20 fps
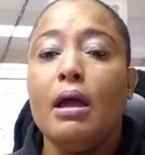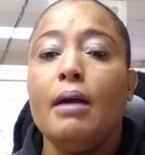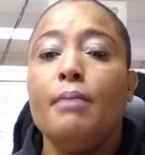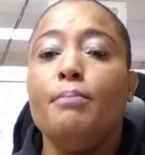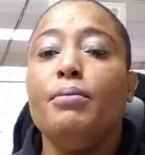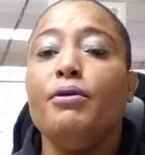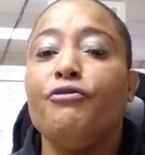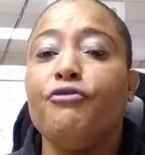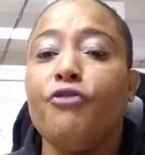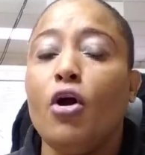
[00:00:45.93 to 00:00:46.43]

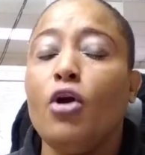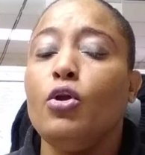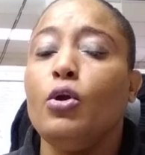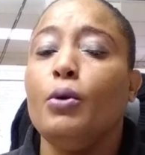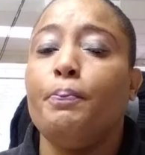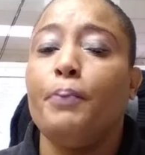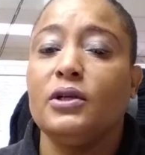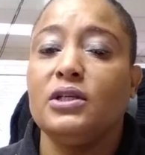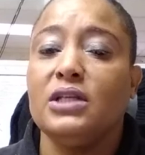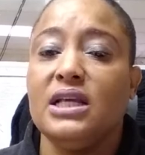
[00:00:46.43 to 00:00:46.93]
before you
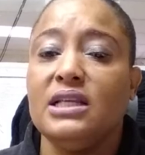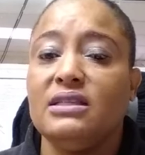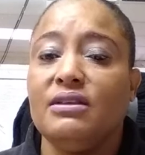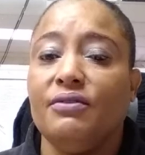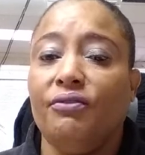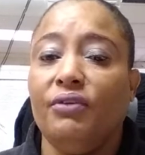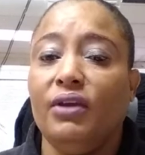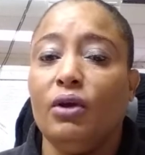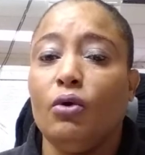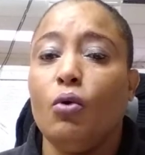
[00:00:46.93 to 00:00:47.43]
purchase
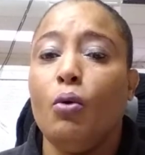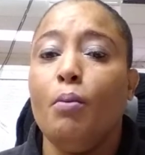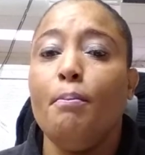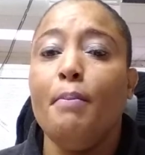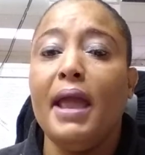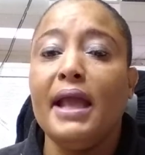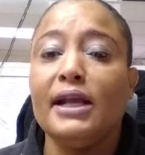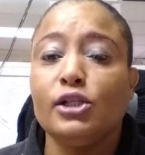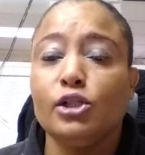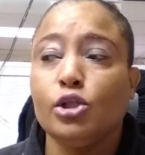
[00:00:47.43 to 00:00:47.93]
the vehicle,
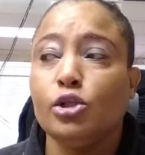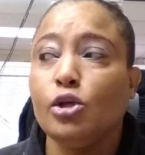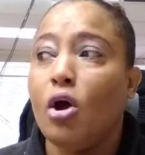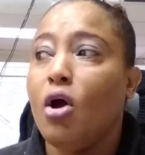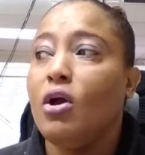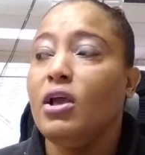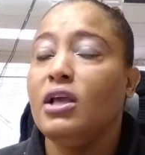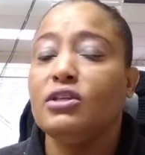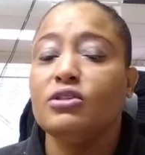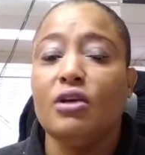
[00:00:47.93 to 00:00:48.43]
make
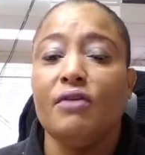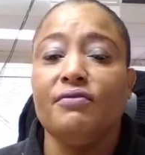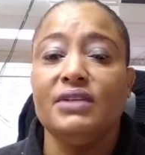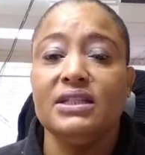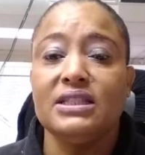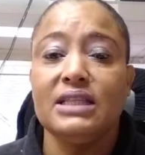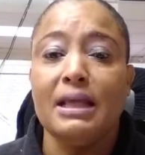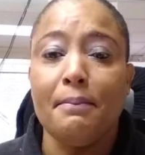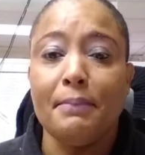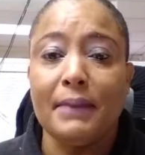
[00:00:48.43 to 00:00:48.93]
sure it's of
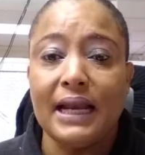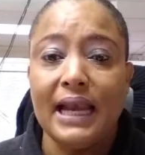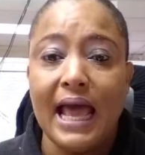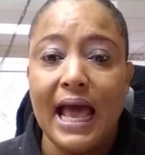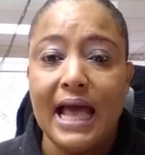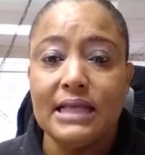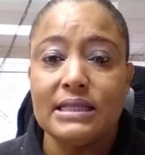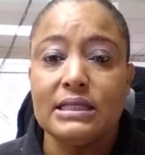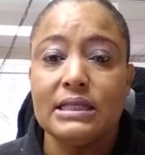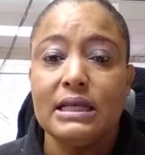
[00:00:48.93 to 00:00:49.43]
the same
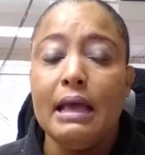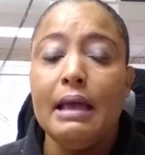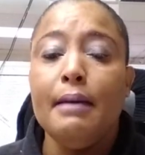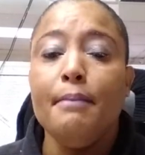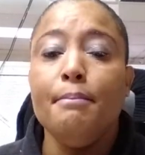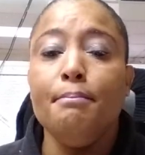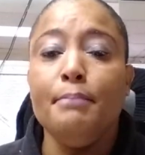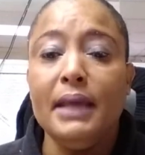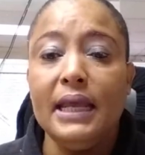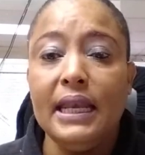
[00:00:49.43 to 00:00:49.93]
class.
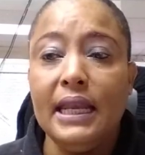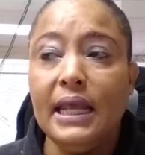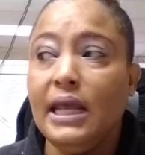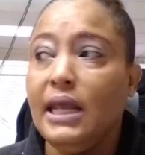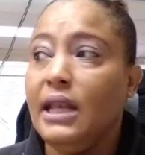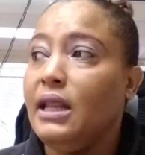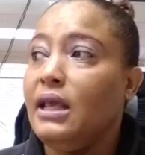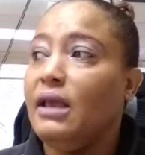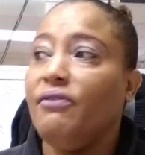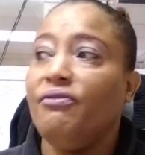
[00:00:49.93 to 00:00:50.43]

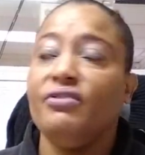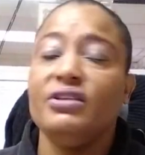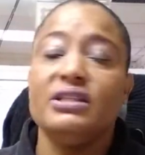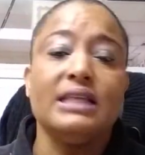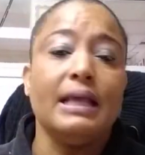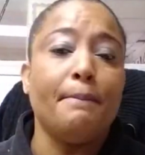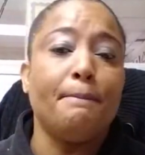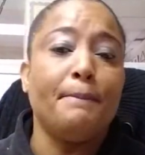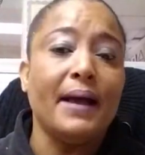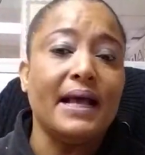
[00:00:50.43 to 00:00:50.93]
Meaning, if it's
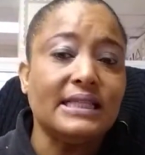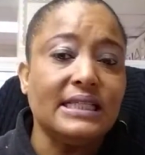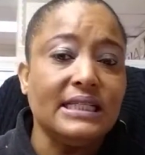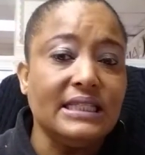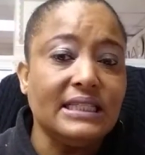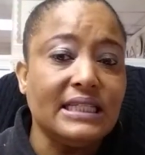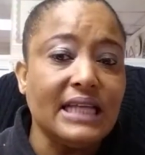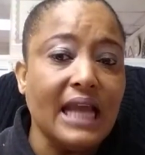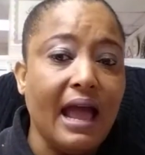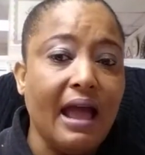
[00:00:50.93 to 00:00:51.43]
a
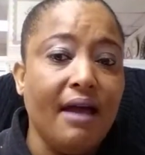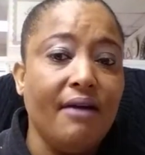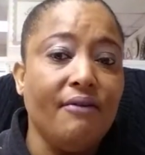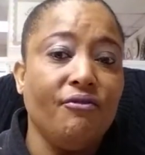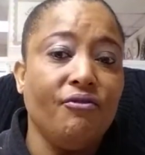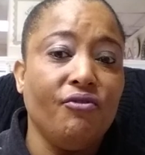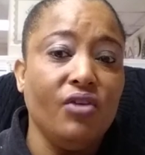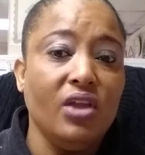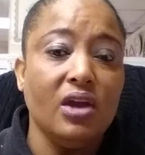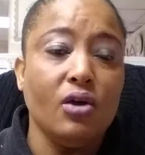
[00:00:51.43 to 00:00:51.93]
passenger
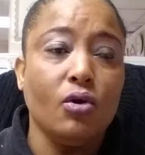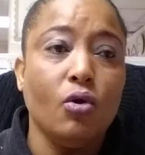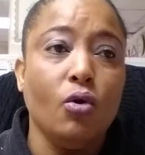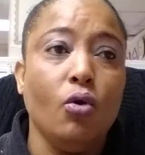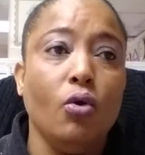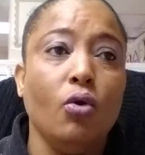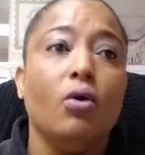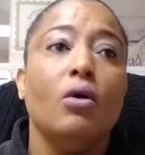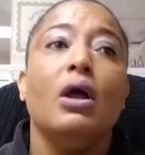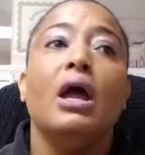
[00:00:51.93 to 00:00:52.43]

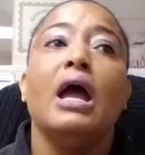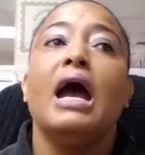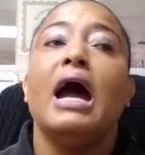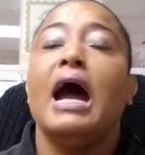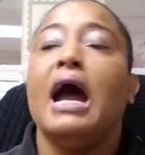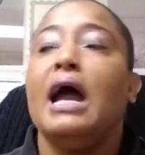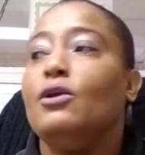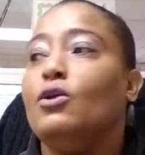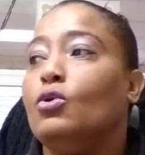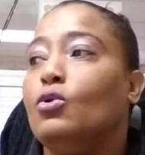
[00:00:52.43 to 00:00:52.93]
vehicle
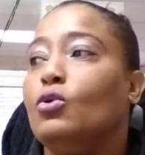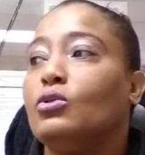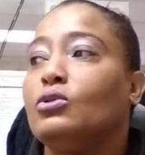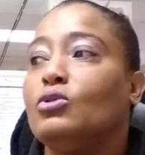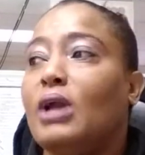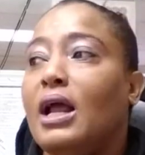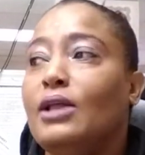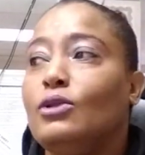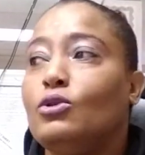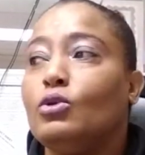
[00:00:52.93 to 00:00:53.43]
and you're
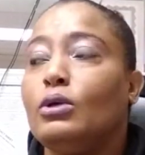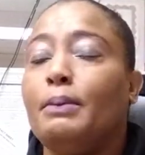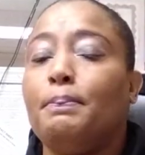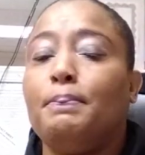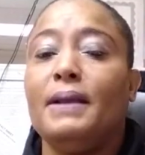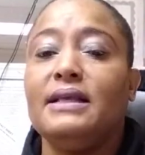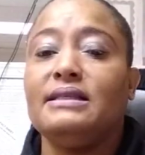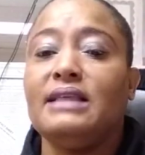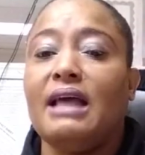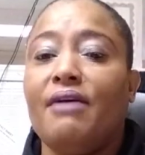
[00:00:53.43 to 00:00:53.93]
trying to
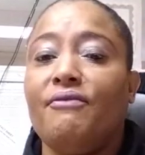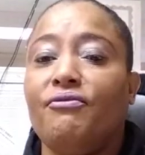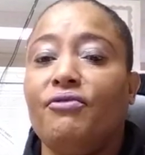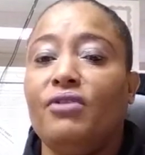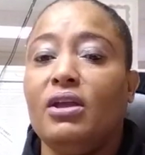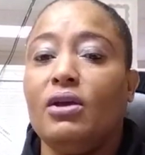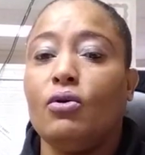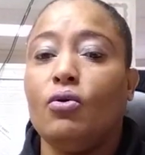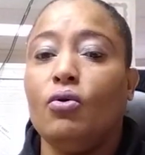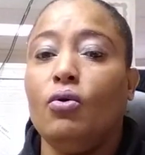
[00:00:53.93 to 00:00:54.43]
replace that
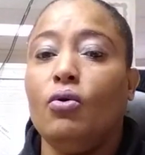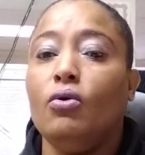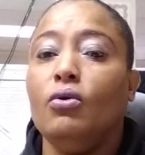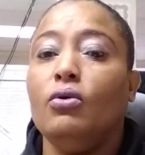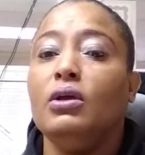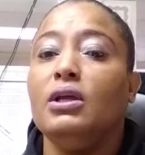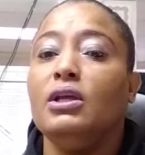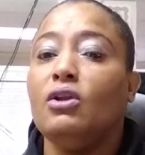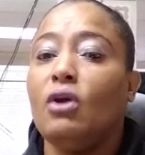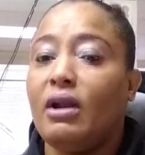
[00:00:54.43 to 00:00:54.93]

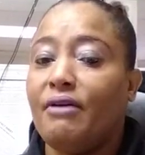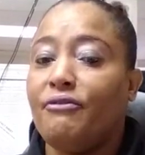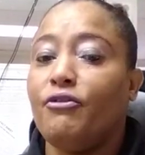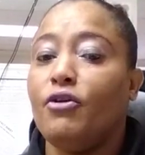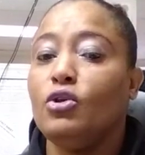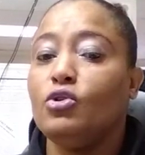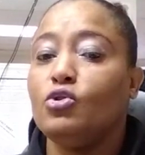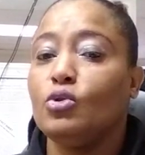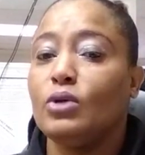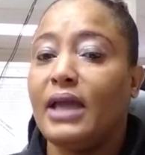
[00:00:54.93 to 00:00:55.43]
vehicle, in order
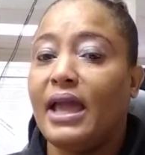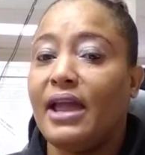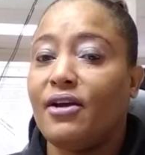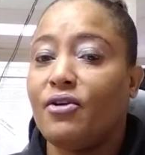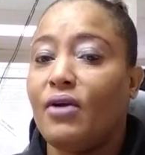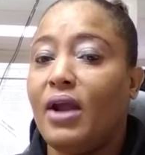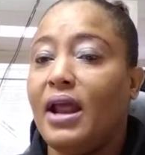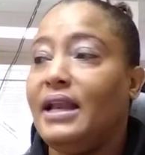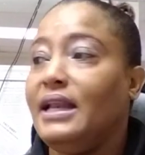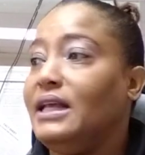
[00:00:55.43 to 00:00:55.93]
for you to get
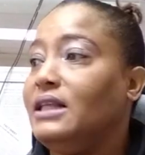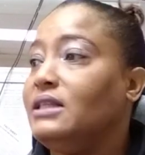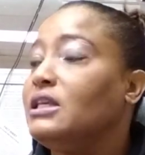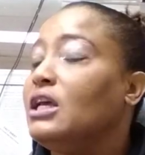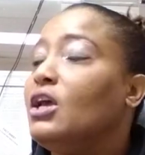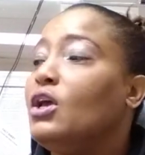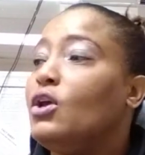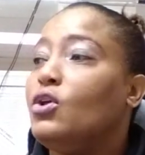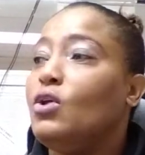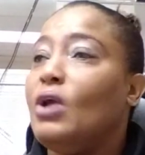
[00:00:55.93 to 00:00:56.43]
credit,
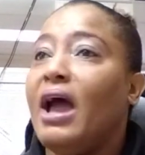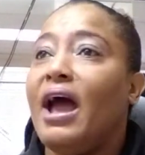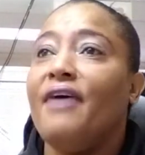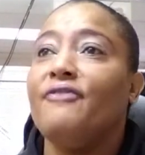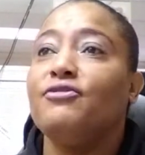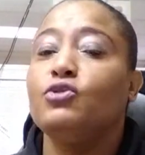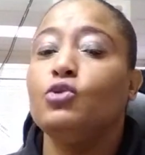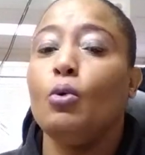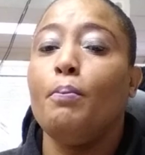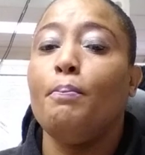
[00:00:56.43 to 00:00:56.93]
you
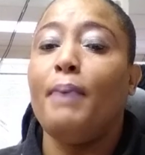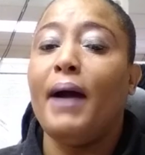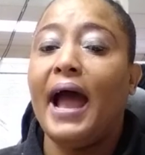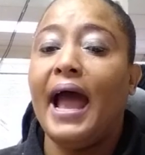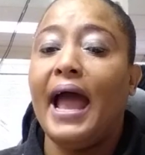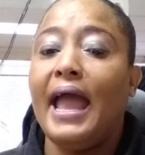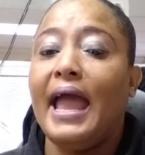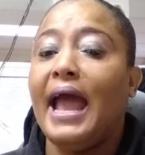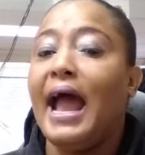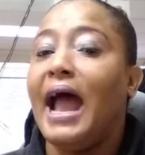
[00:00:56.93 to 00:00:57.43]
have to
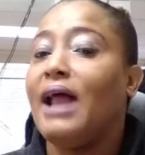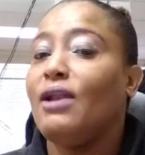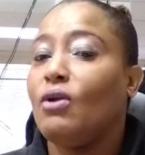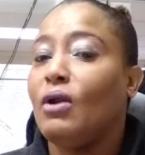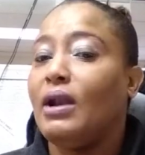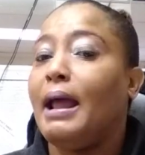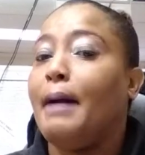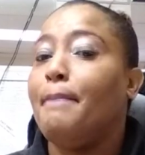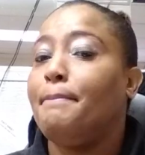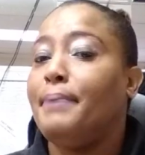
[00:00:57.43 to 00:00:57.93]
buy
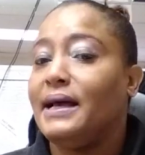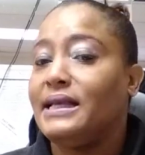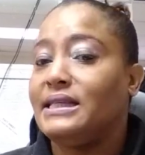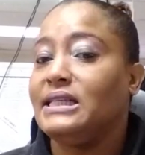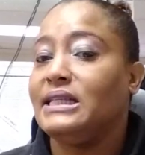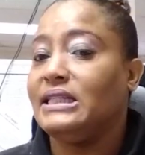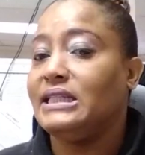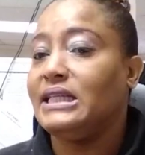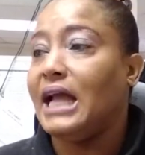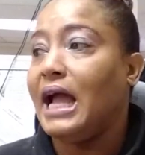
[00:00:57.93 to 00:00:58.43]
another
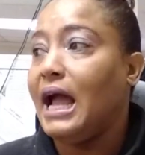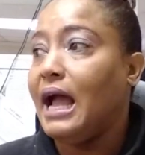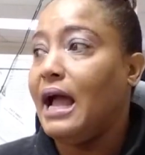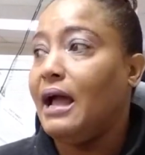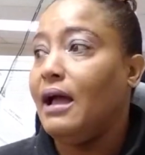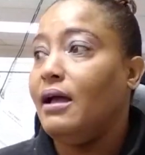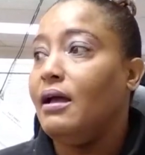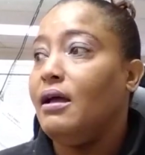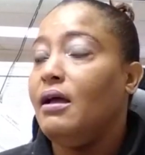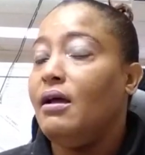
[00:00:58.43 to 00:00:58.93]

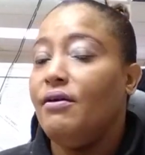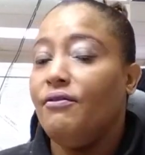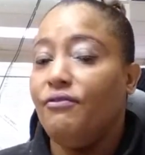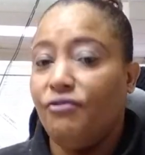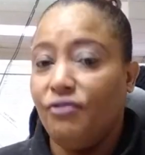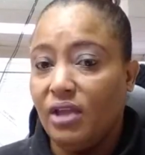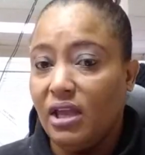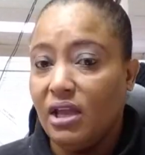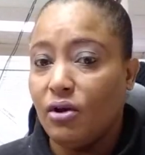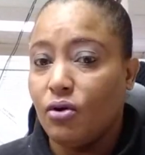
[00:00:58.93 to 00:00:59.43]
passenger
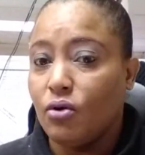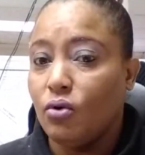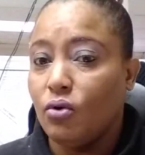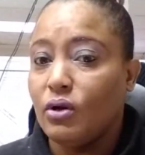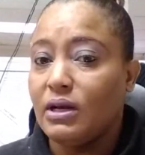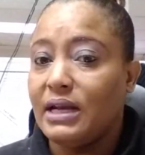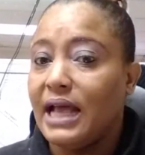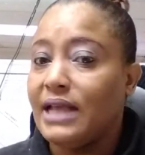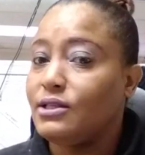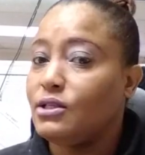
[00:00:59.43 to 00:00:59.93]

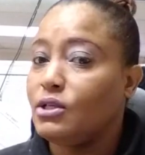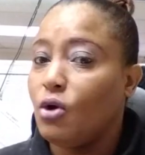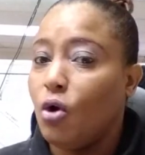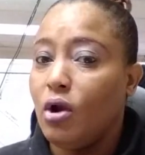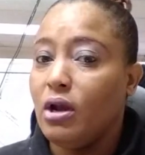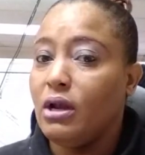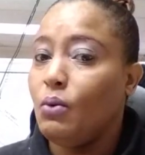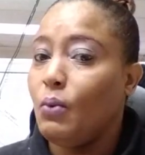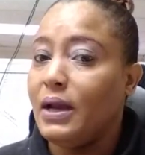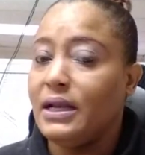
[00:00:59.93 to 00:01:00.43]
vehicle. That's the
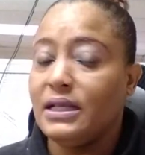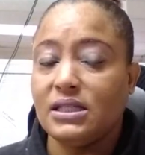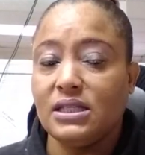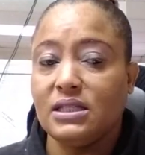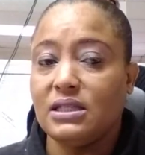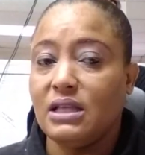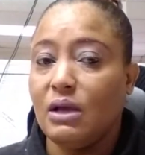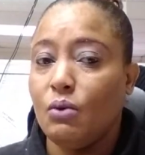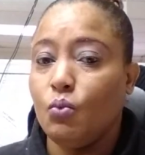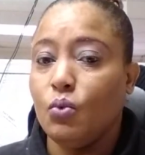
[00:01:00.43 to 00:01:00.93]
only way the
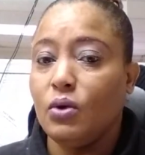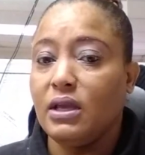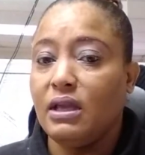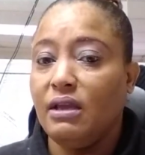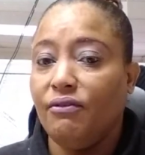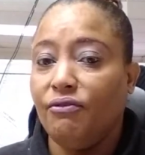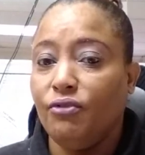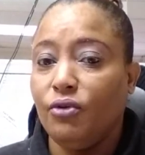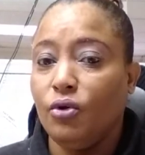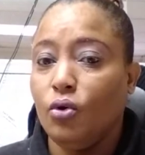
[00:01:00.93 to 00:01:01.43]
system will
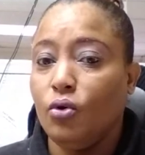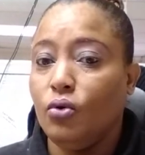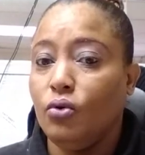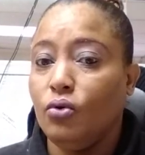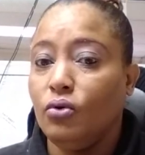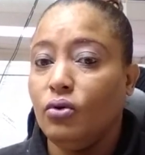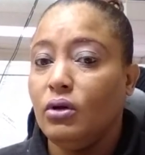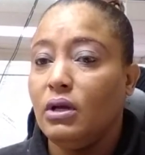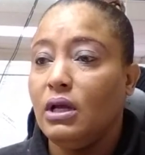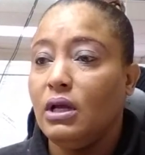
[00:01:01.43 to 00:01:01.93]
give you